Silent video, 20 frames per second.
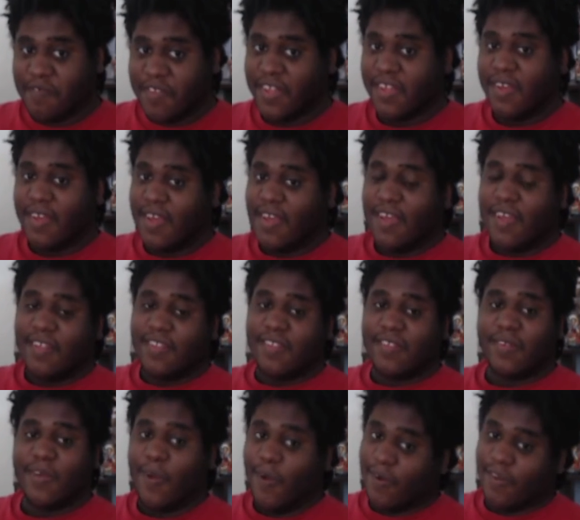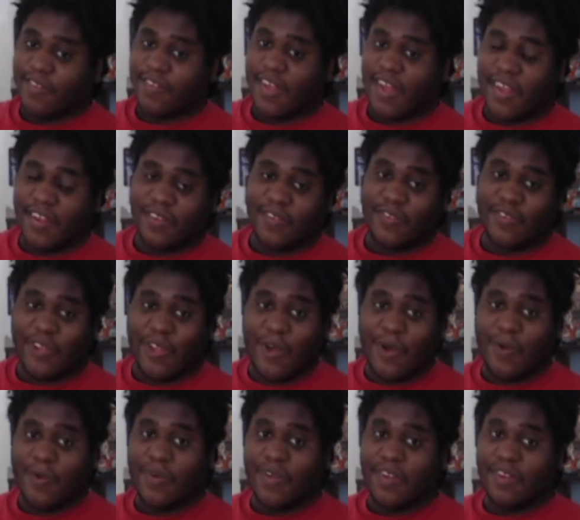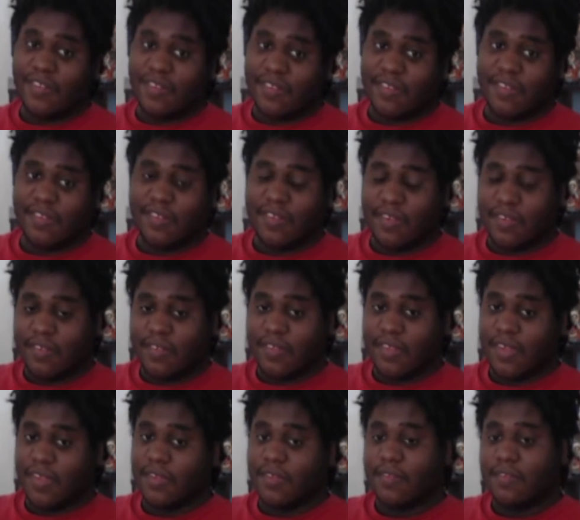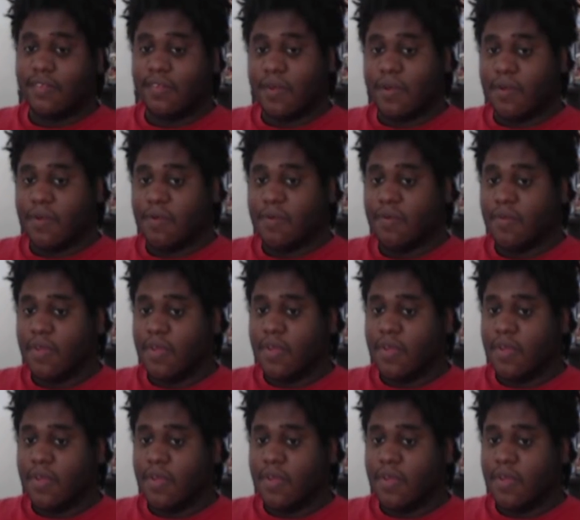But this card is kind of slow, and it's a 6/6, so